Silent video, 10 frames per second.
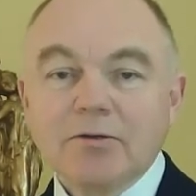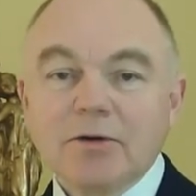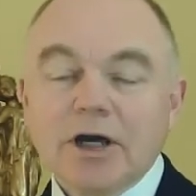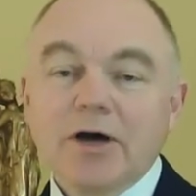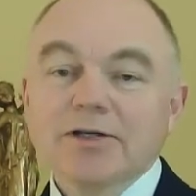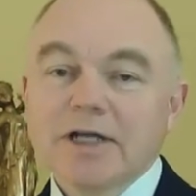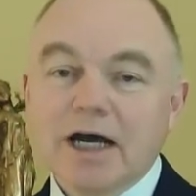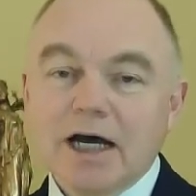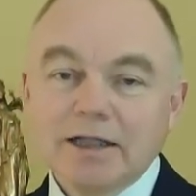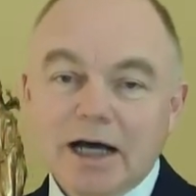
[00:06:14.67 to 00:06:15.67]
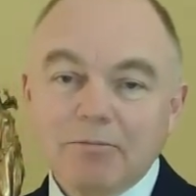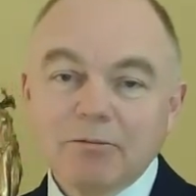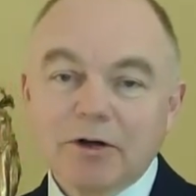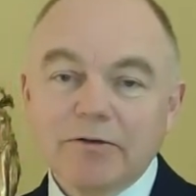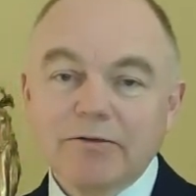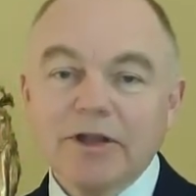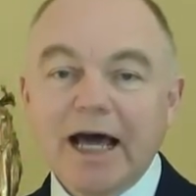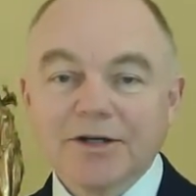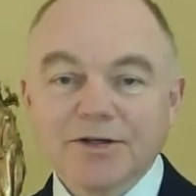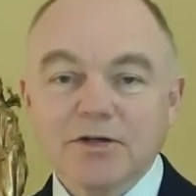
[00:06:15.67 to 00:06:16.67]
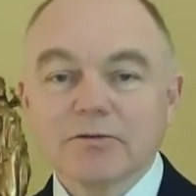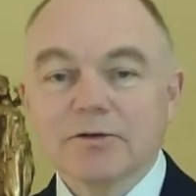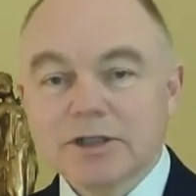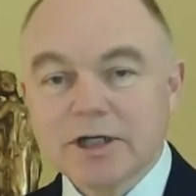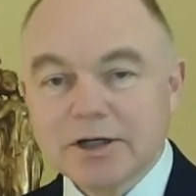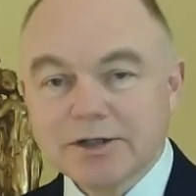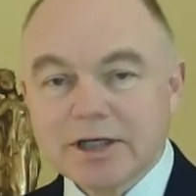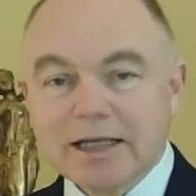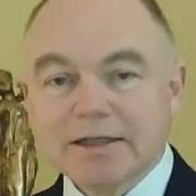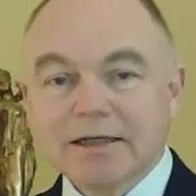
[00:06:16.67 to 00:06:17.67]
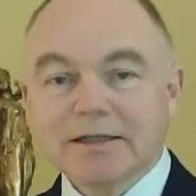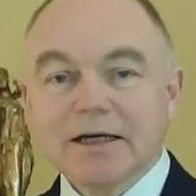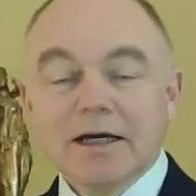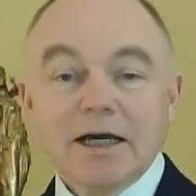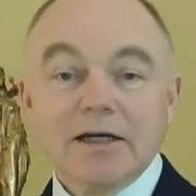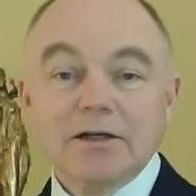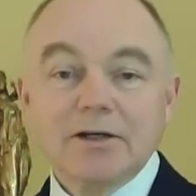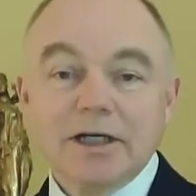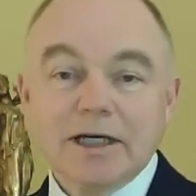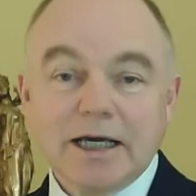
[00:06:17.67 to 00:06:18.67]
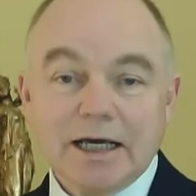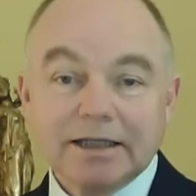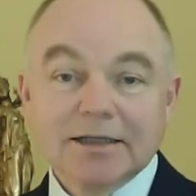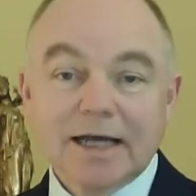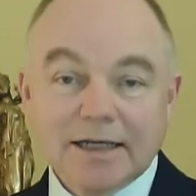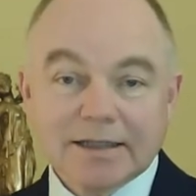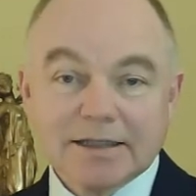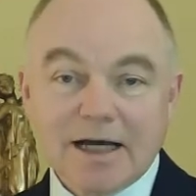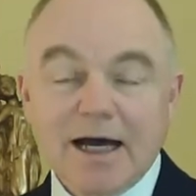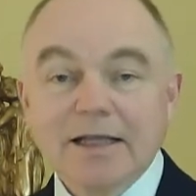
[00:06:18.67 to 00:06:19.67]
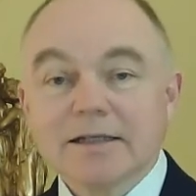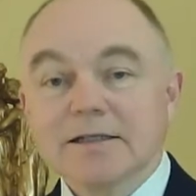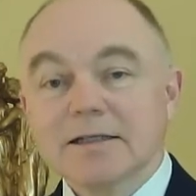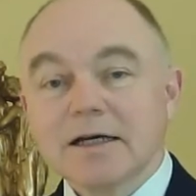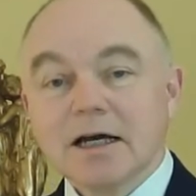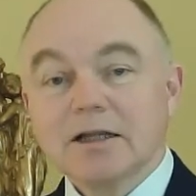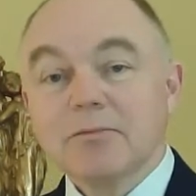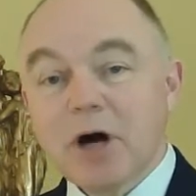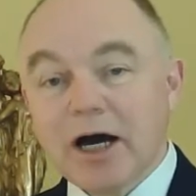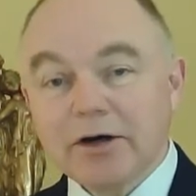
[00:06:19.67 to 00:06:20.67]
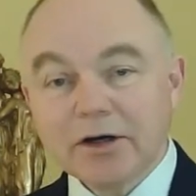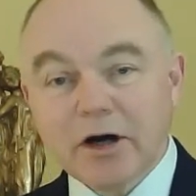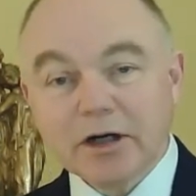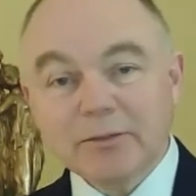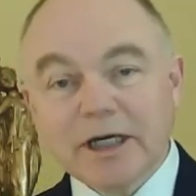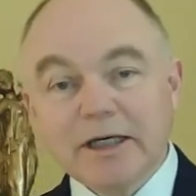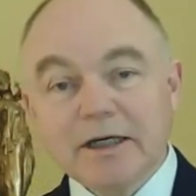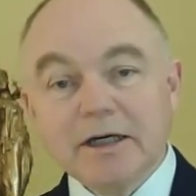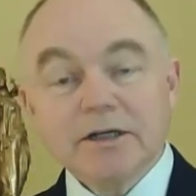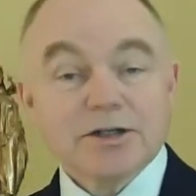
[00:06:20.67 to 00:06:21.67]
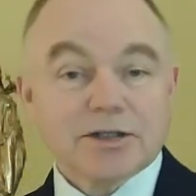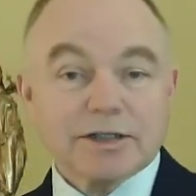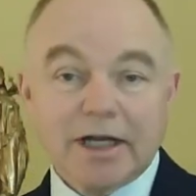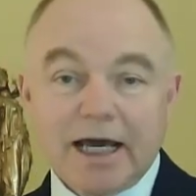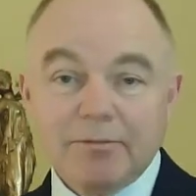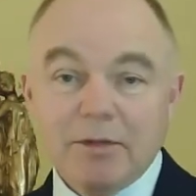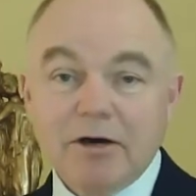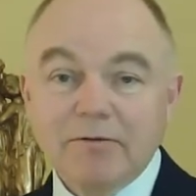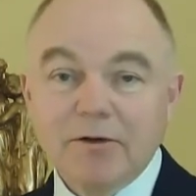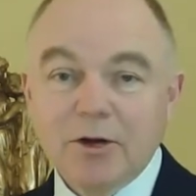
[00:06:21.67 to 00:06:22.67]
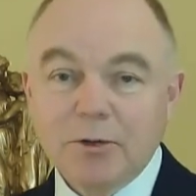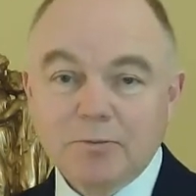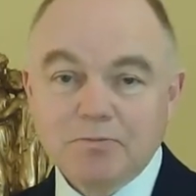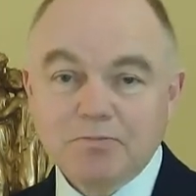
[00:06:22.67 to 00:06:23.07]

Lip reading: We host a number of national research centres, including in data science and the bioeconomy, just to name a few.